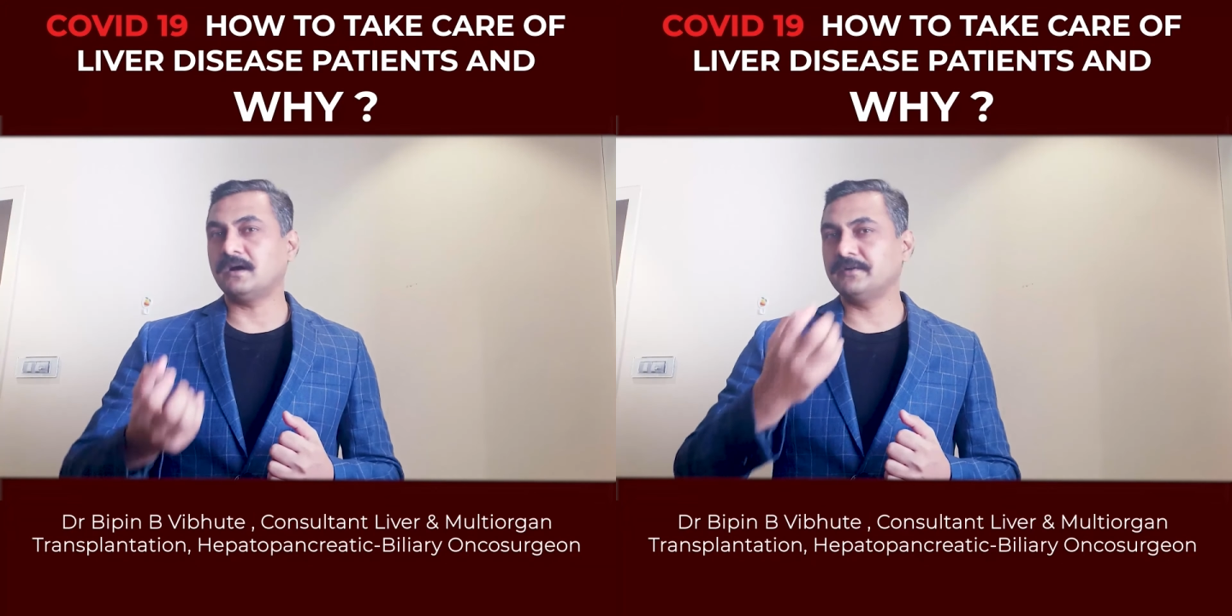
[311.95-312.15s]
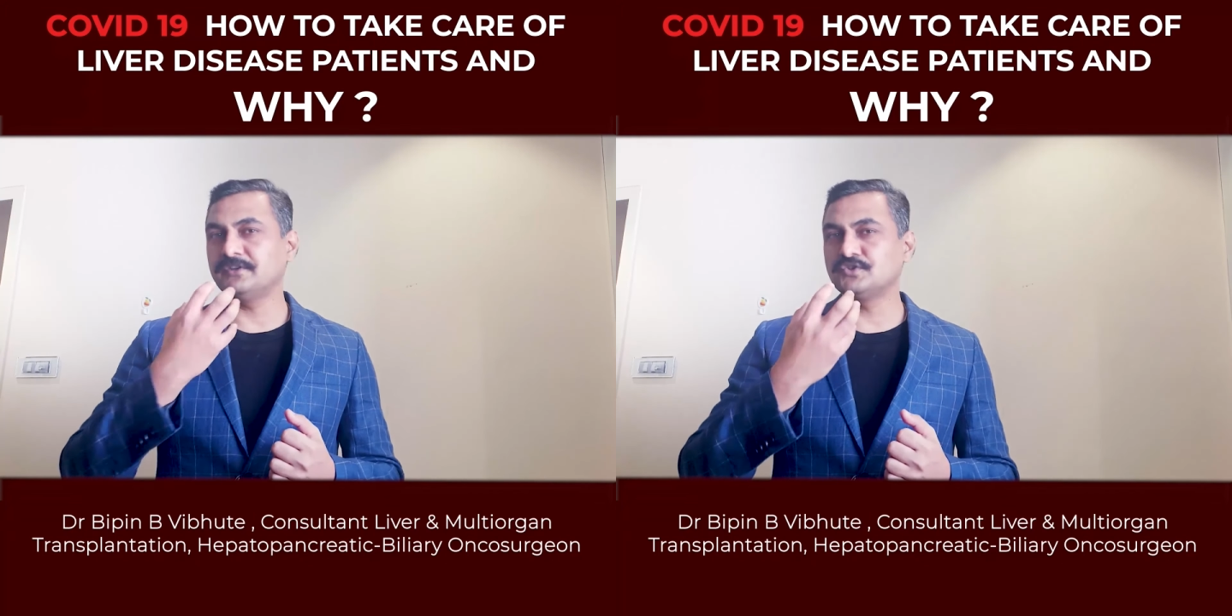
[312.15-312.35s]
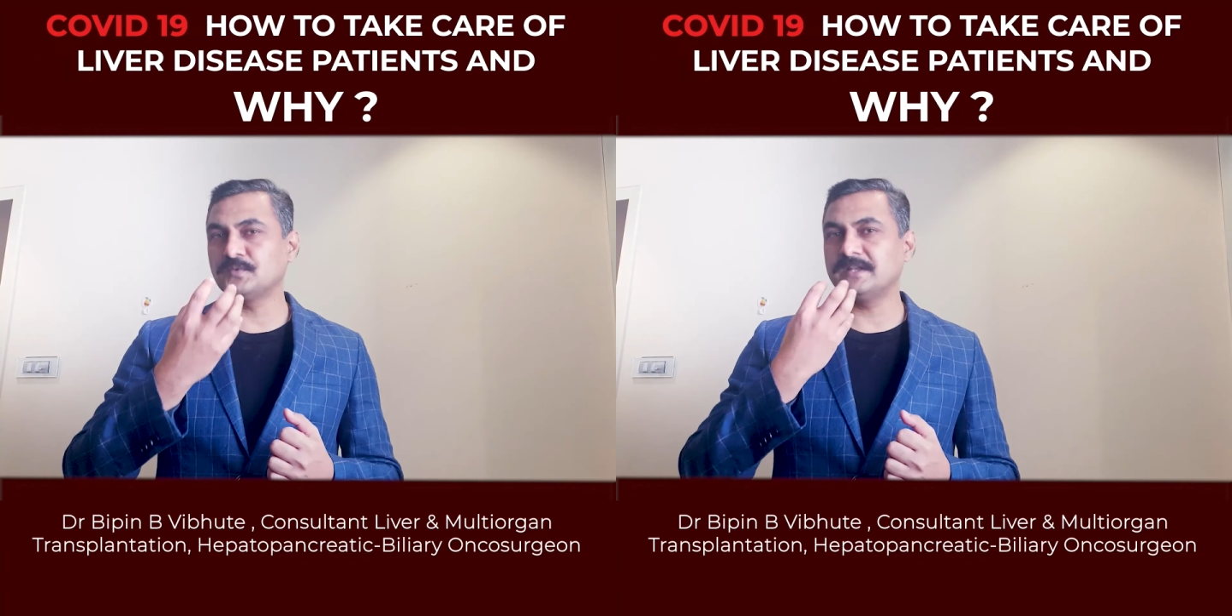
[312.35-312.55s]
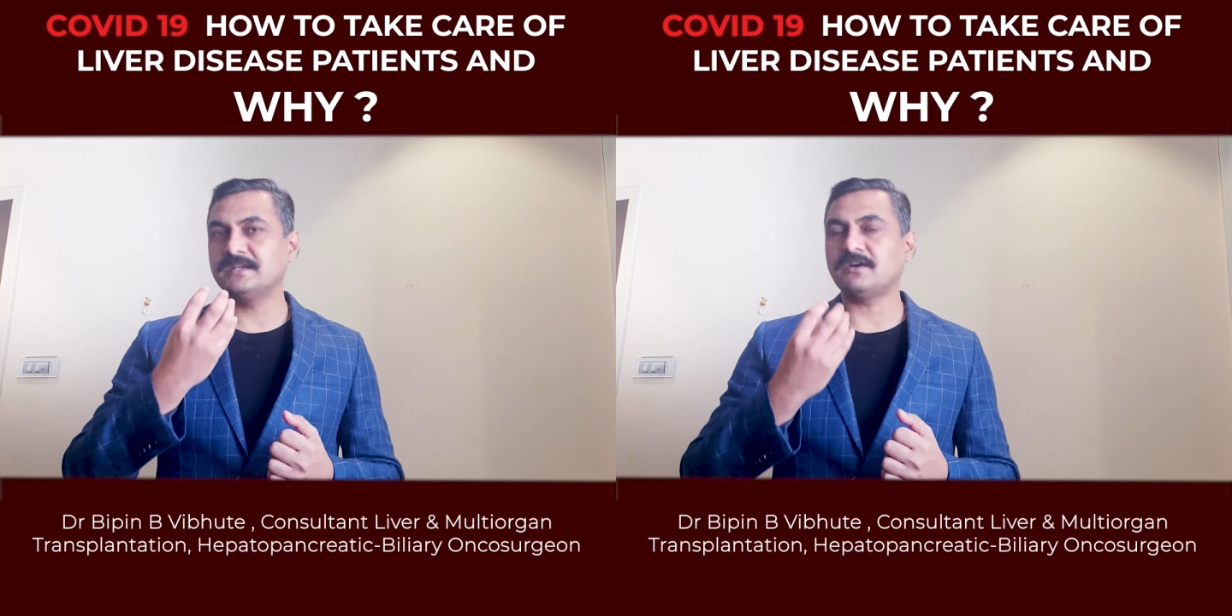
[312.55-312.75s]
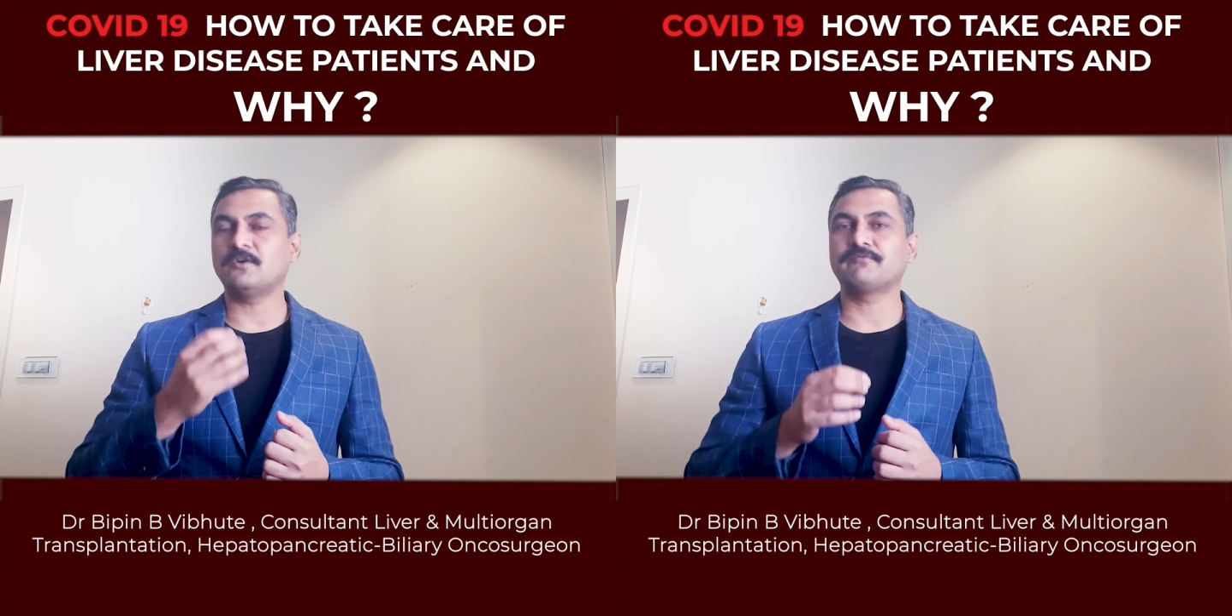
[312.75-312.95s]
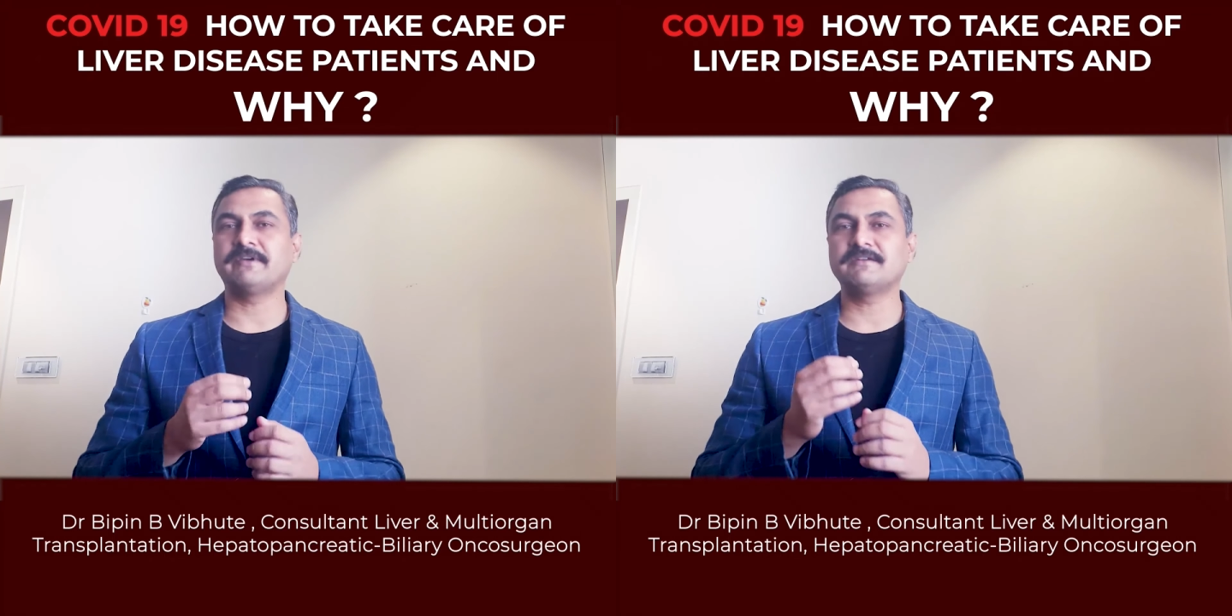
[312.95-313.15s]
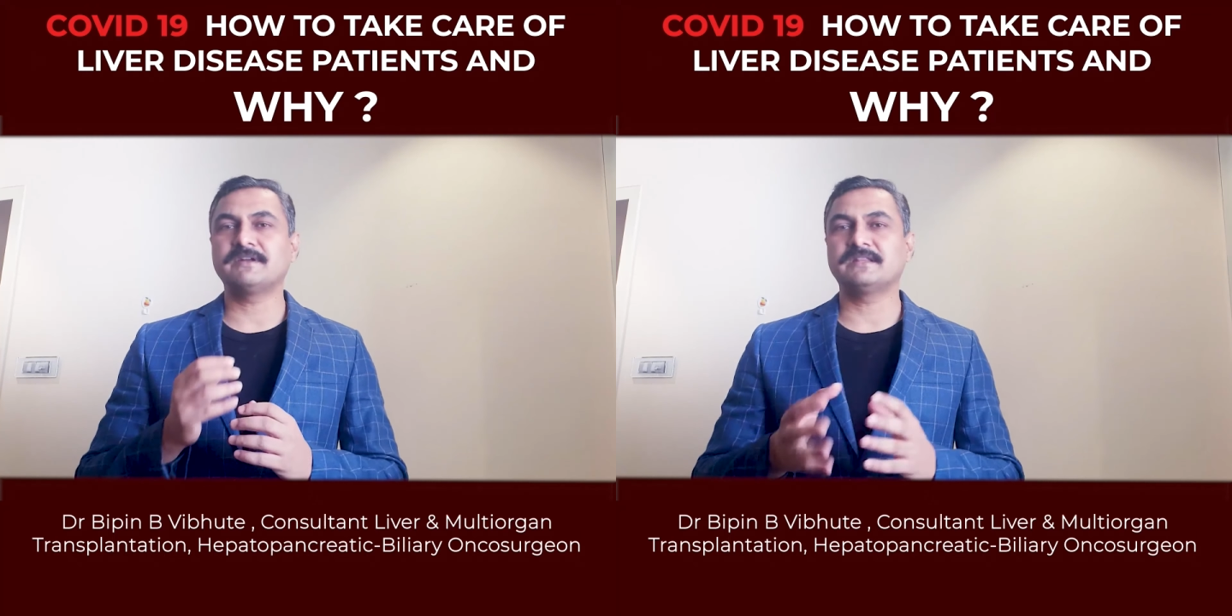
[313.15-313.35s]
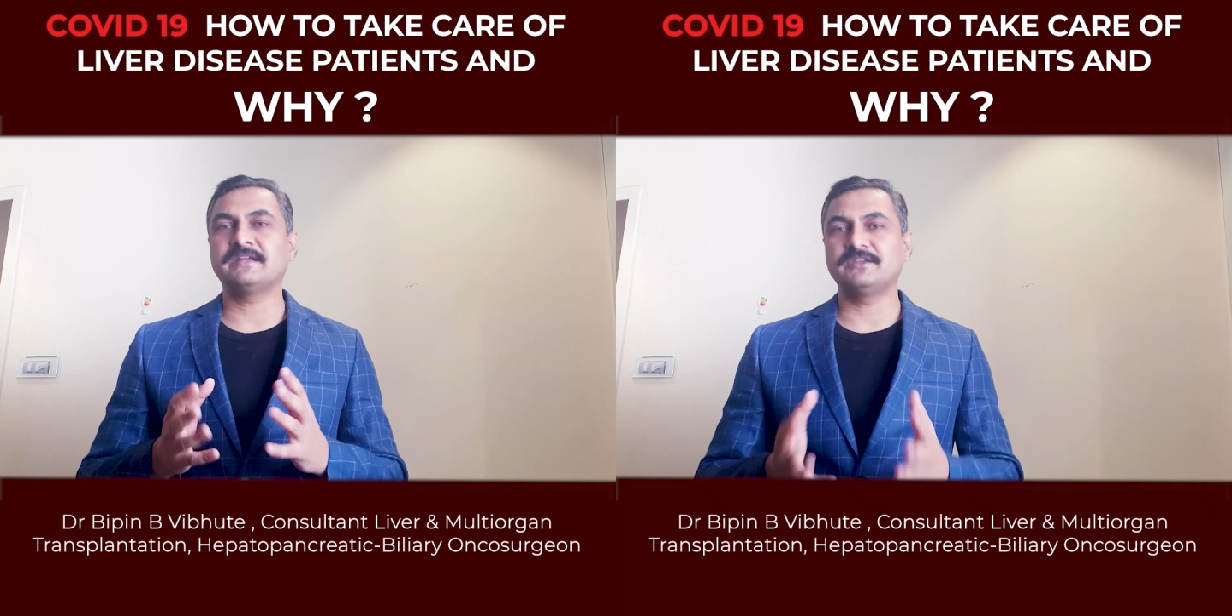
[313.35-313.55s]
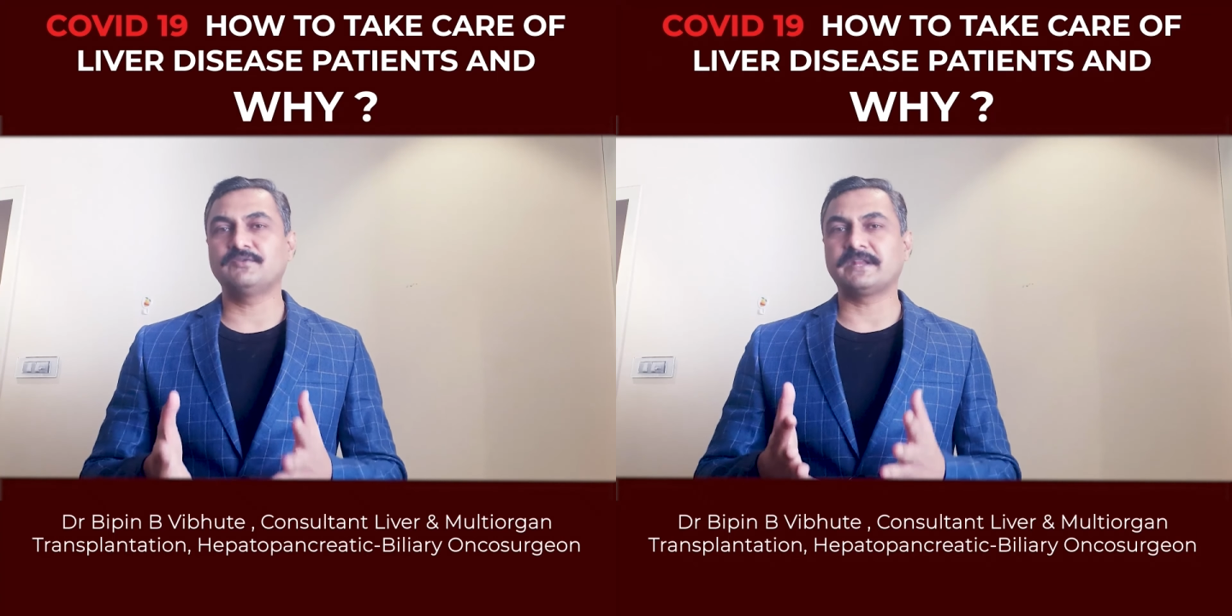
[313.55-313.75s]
usually, or whenever there your